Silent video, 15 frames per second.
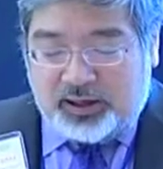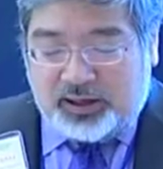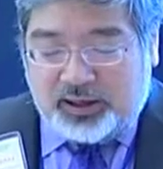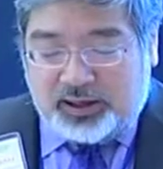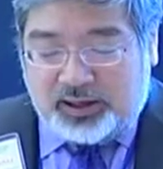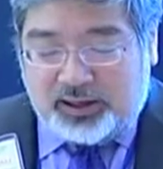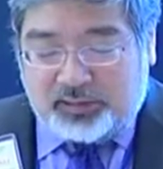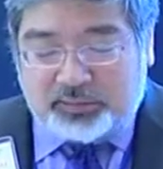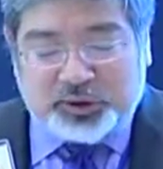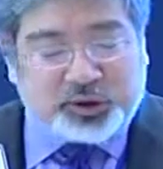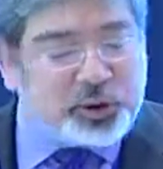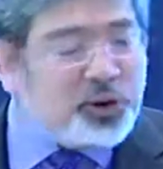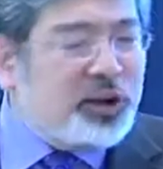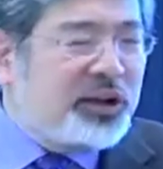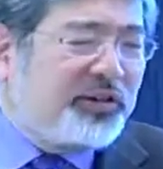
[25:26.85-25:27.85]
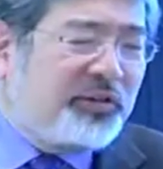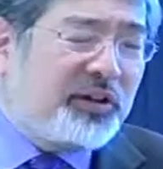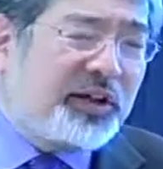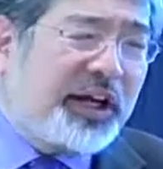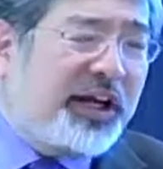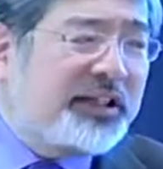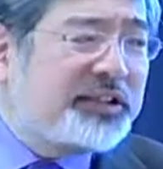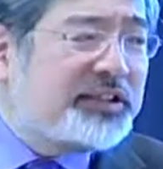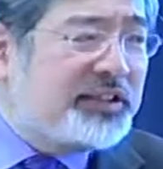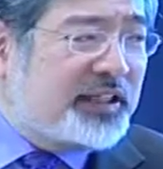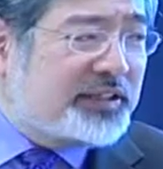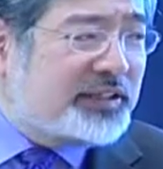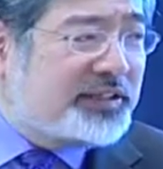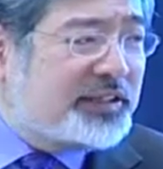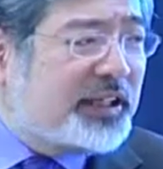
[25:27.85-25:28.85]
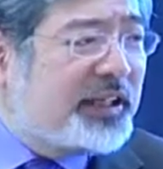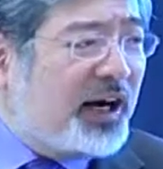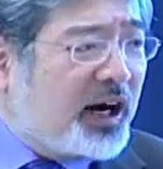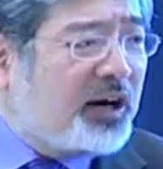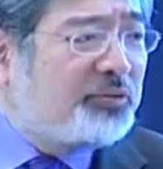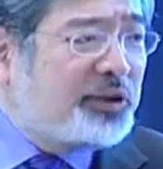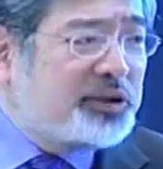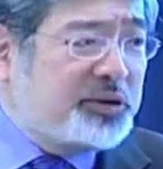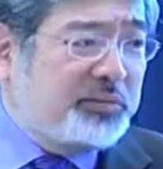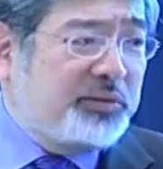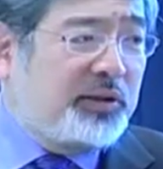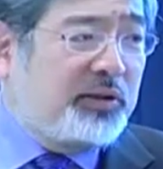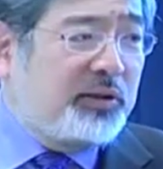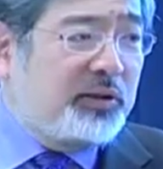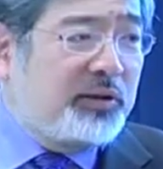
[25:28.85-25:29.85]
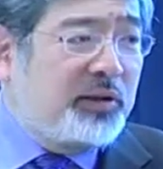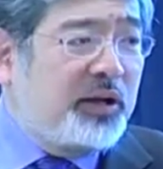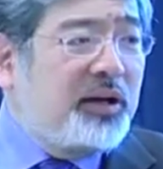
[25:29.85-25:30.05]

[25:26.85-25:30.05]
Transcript: Majority of our cases, as I said, are whistleblower.